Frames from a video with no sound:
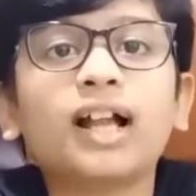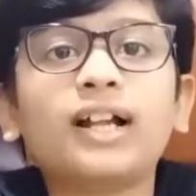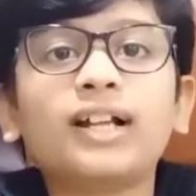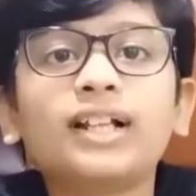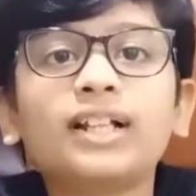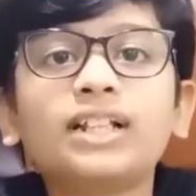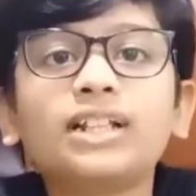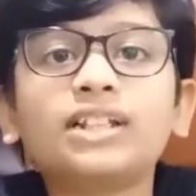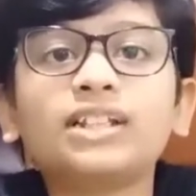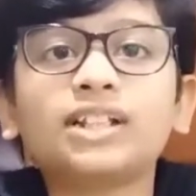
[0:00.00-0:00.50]

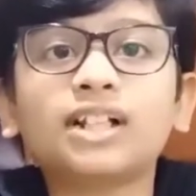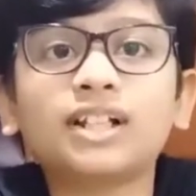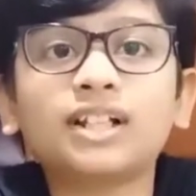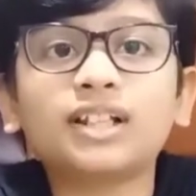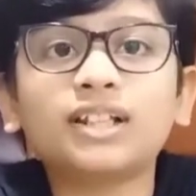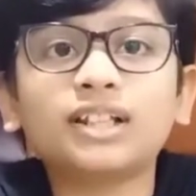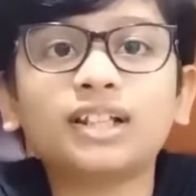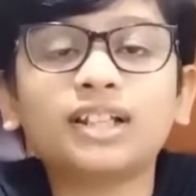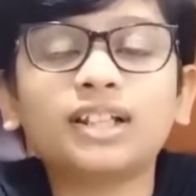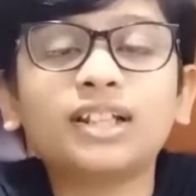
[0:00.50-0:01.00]
And then
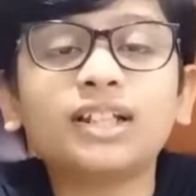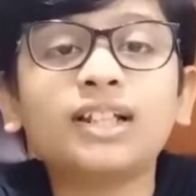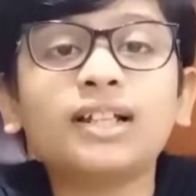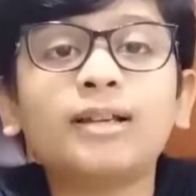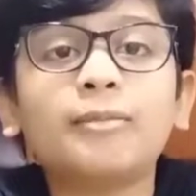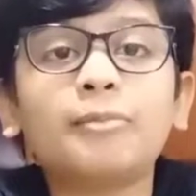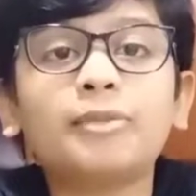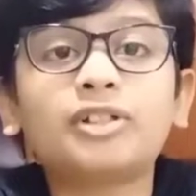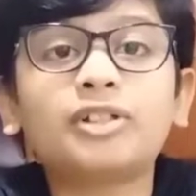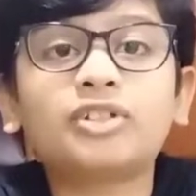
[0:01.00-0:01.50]
suddenly,
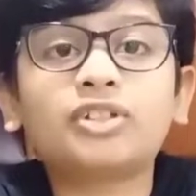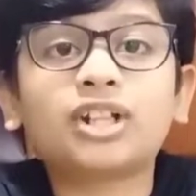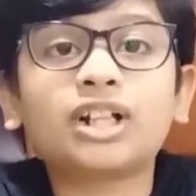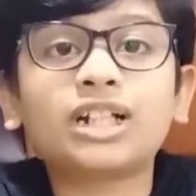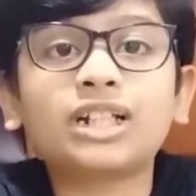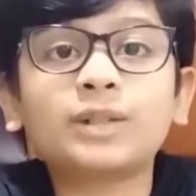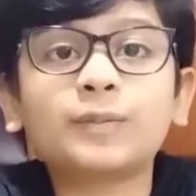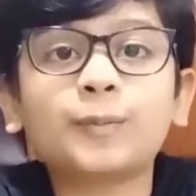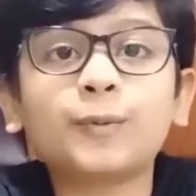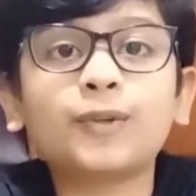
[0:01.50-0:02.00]
Miss
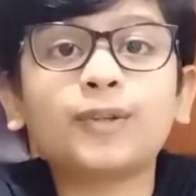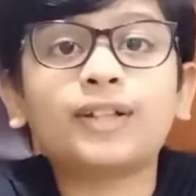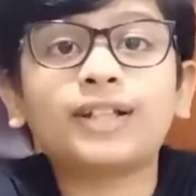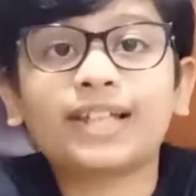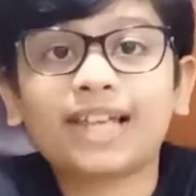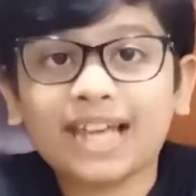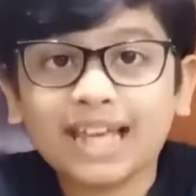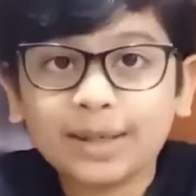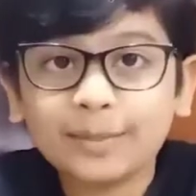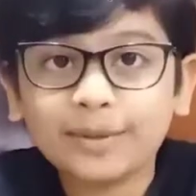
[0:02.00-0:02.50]

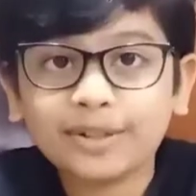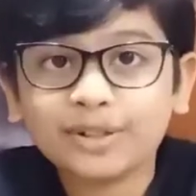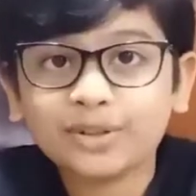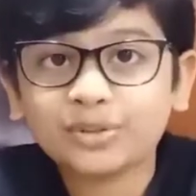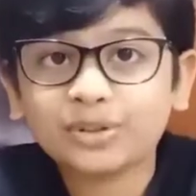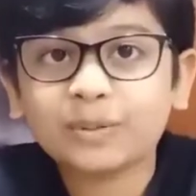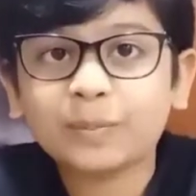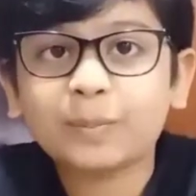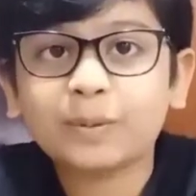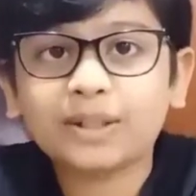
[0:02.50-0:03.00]
Trunchbull came
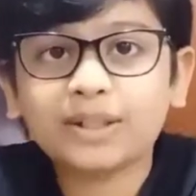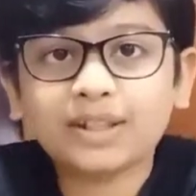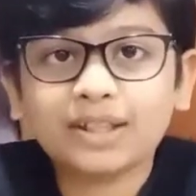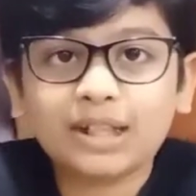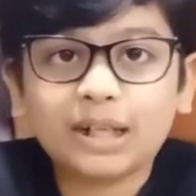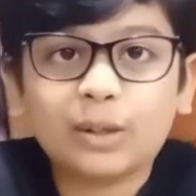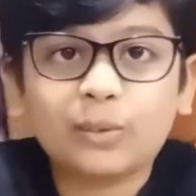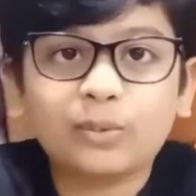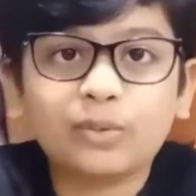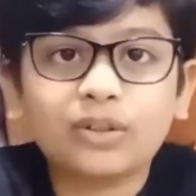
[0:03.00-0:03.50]
into the
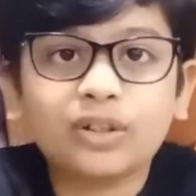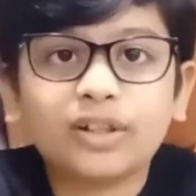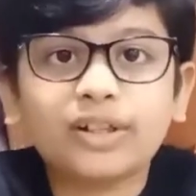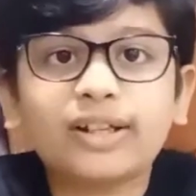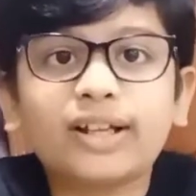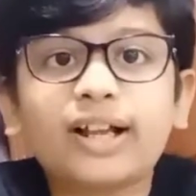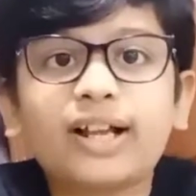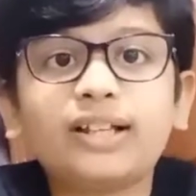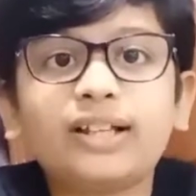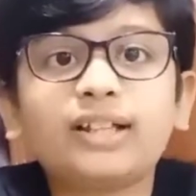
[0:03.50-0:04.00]
playground
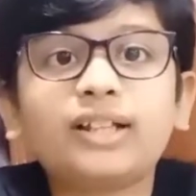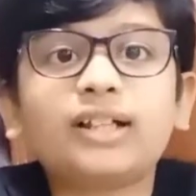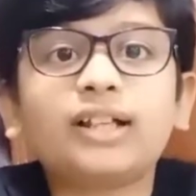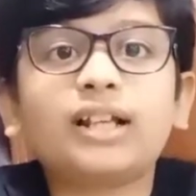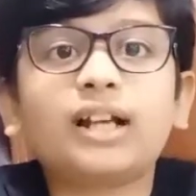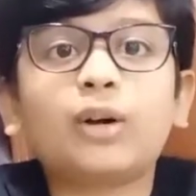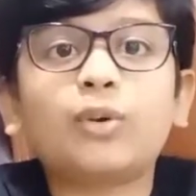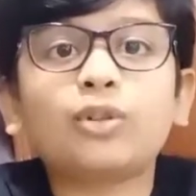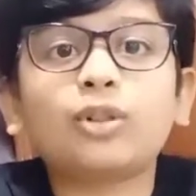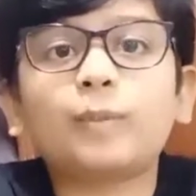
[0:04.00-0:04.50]
and the
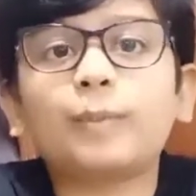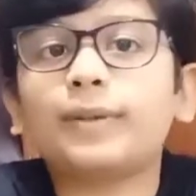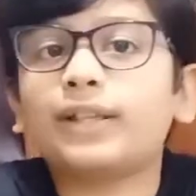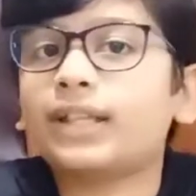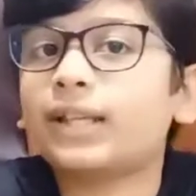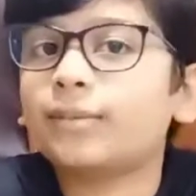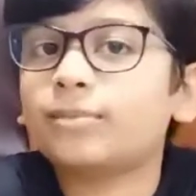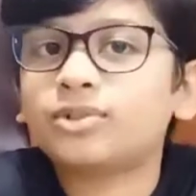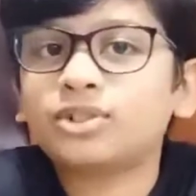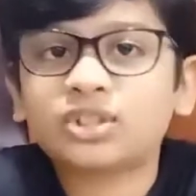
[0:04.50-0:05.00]
ground
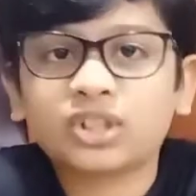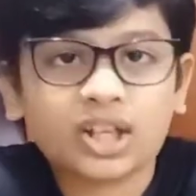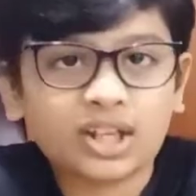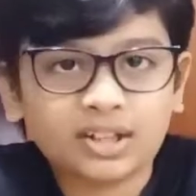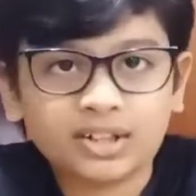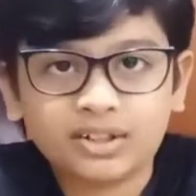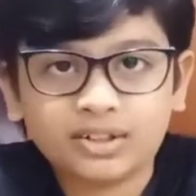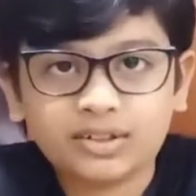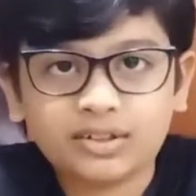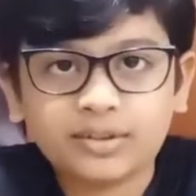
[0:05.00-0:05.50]
became
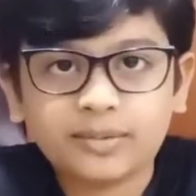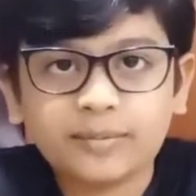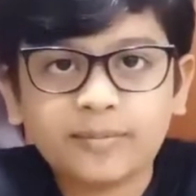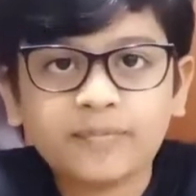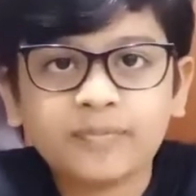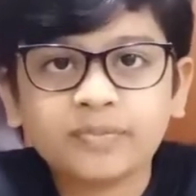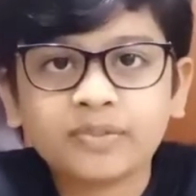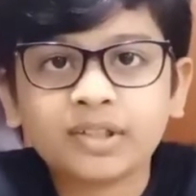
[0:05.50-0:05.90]
silent.